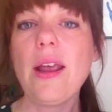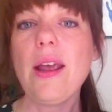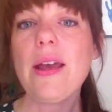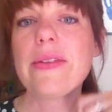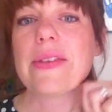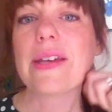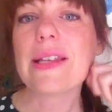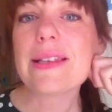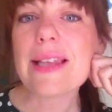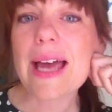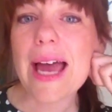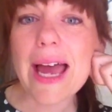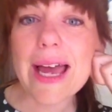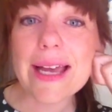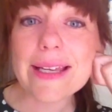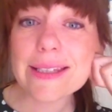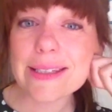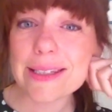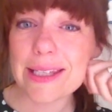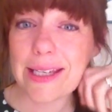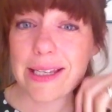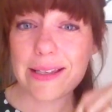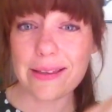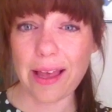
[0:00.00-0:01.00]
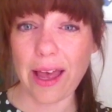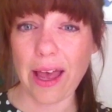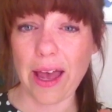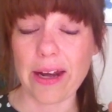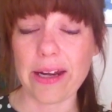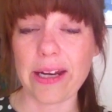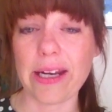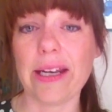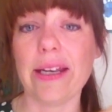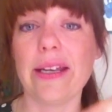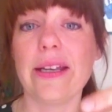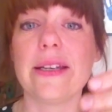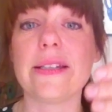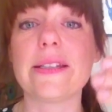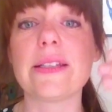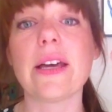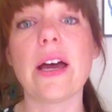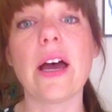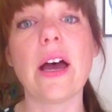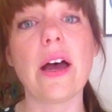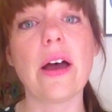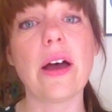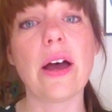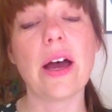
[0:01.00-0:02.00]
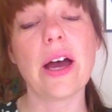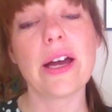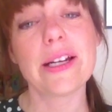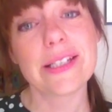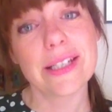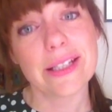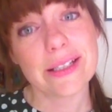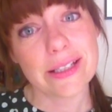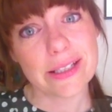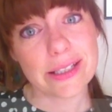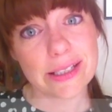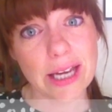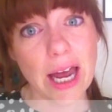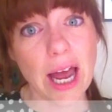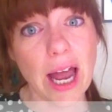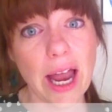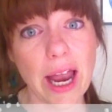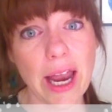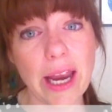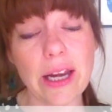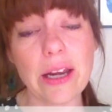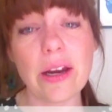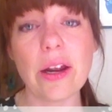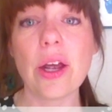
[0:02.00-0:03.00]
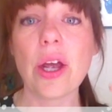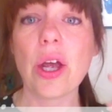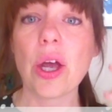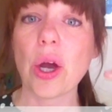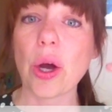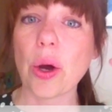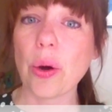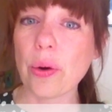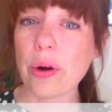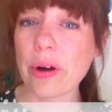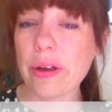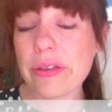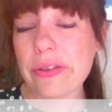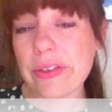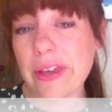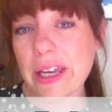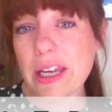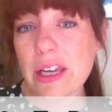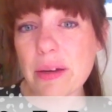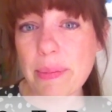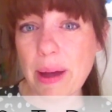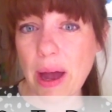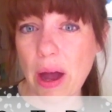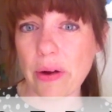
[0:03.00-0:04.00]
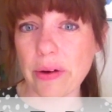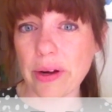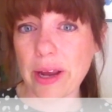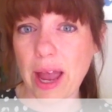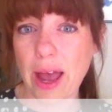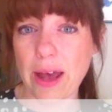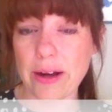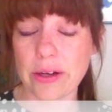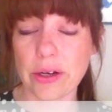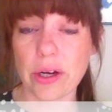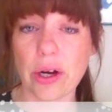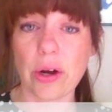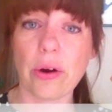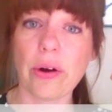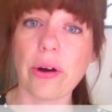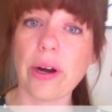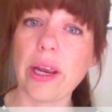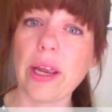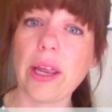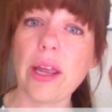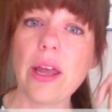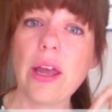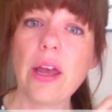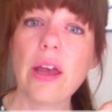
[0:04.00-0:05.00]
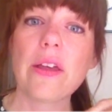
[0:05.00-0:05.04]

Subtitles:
The last thing then is a to decide or a think about category.